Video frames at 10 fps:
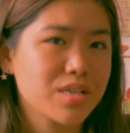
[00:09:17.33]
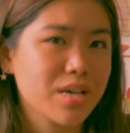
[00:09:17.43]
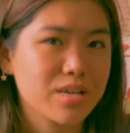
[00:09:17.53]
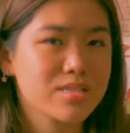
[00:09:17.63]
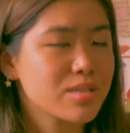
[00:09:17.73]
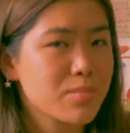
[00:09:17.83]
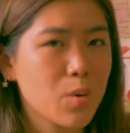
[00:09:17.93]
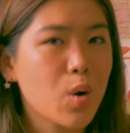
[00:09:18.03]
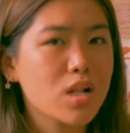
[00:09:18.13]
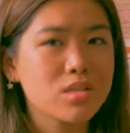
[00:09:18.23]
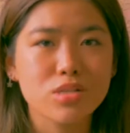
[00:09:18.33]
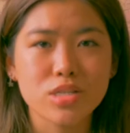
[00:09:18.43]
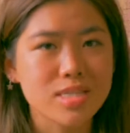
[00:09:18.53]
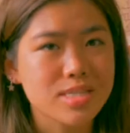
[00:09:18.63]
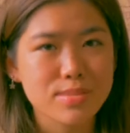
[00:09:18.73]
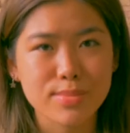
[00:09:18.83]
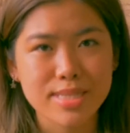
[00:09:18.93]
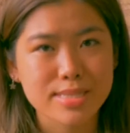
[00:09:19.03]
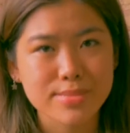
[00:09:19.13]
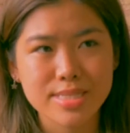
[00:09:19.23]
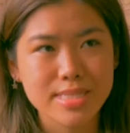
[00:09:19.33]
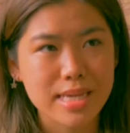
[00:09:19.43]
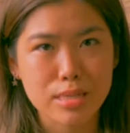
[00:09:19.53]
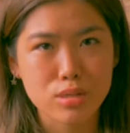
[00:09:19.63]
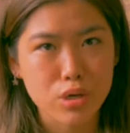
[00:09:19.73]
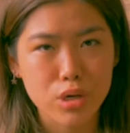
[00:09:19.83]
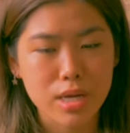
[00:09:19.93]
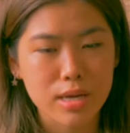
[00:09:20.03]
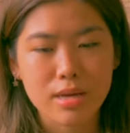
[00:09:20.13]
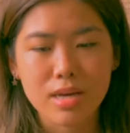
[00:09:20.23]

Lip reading: like did my wallet dirty, did my skin dirty,